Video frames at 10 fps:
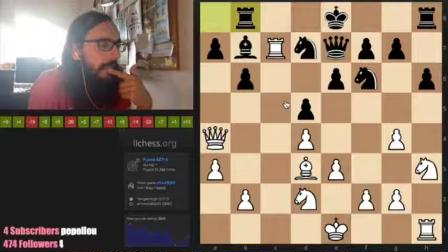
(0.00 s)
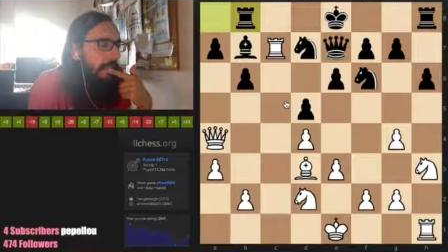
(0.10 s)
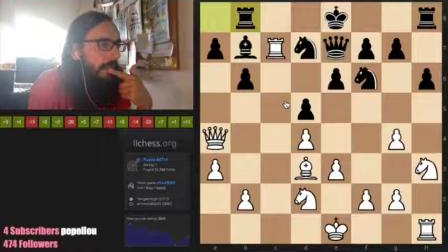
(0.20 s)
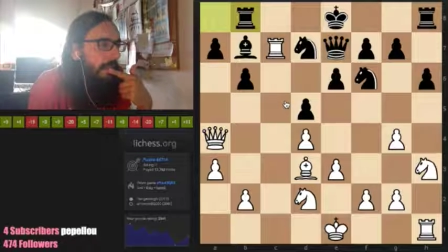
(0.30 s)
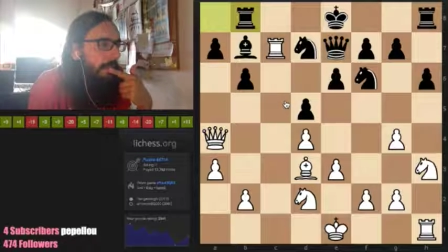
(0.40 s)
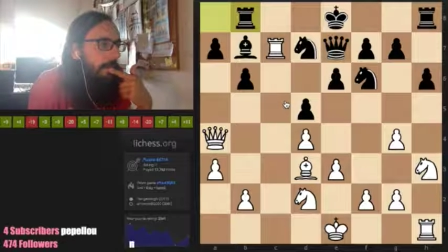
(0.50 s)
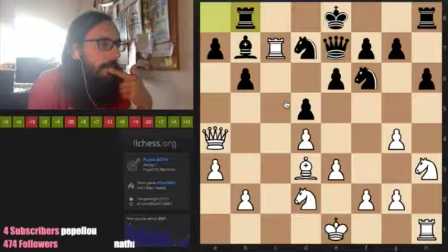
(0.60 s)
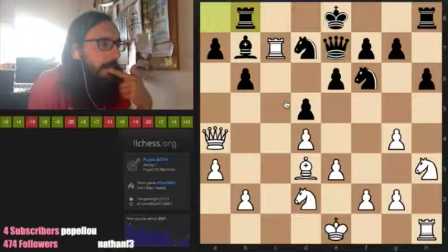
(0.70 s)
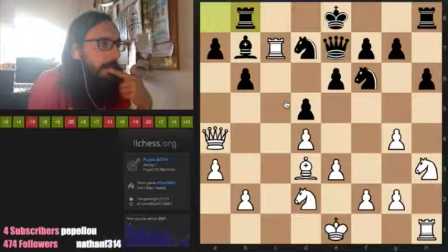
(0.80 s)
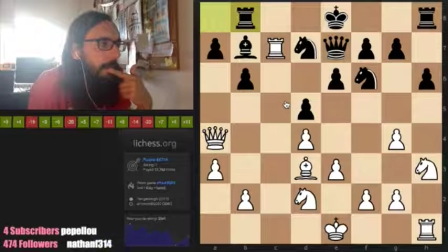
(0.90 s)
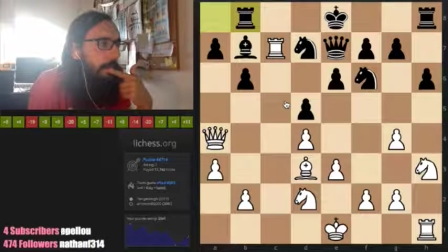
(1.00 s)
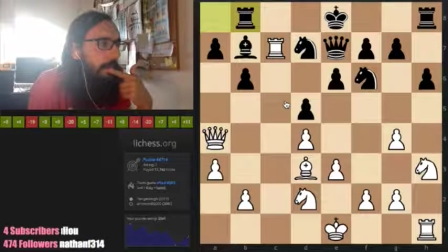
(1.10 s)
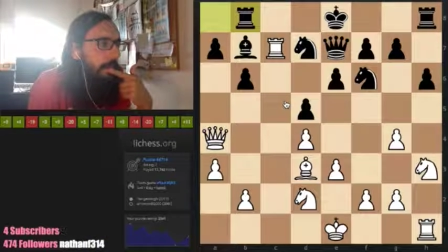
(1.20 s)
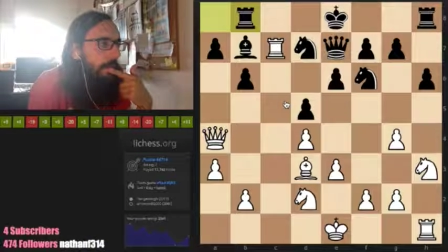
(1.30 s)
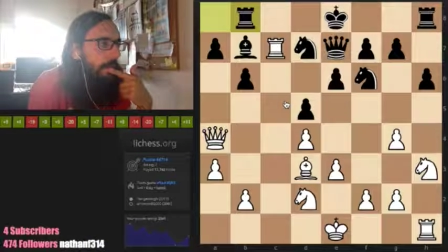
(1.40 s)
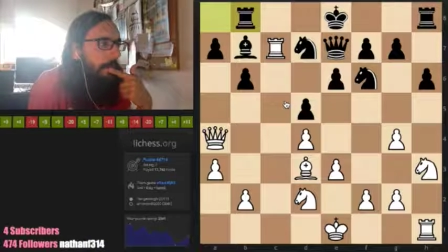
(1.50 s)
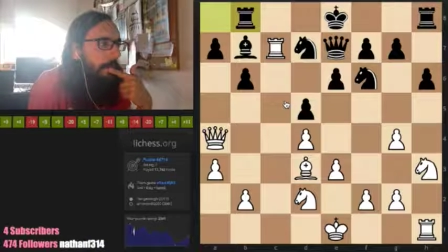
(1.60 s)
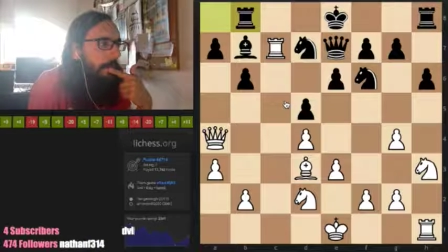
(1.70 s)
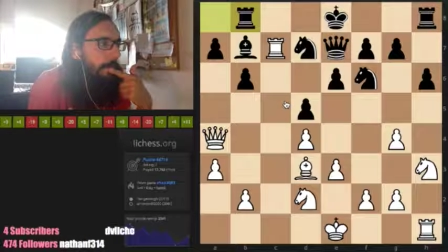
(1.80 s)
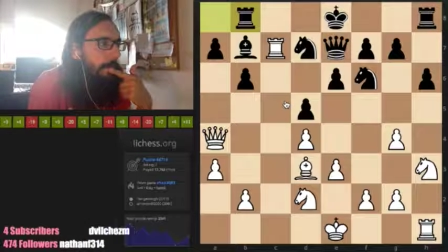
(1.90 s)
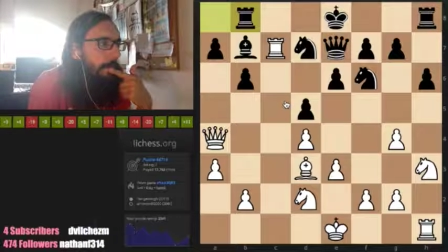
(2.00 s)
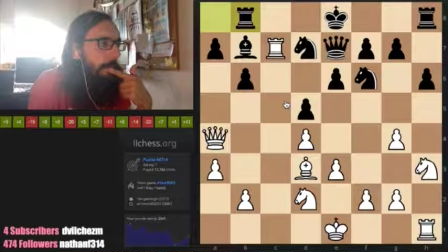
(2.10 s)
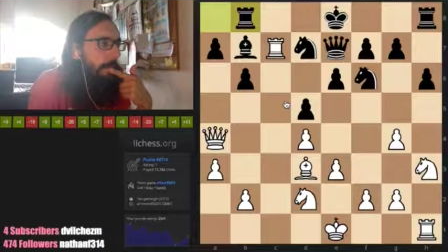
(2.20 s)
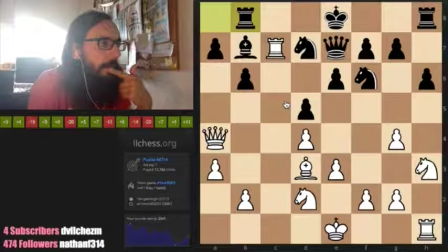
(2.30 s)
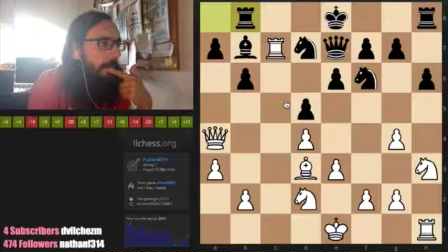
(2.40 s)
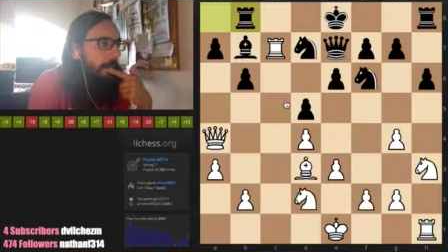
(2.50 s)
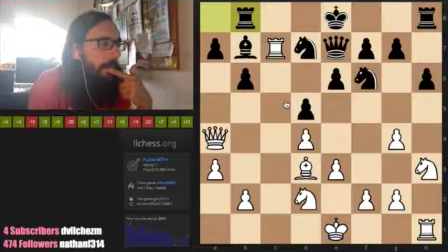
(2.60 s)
That sort of transposes, although maybe